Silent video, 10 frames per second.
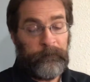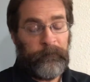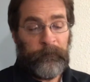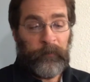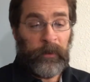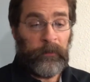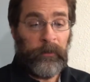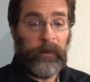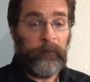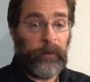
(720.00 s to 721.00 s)

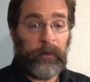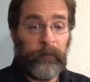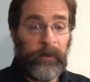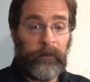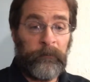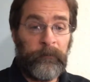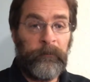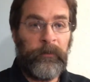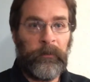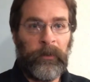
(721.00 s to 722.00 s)
Frankly, I recommend
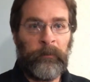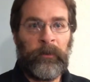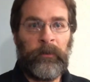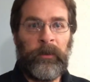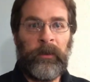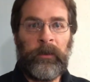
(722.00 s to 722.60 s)
deliberately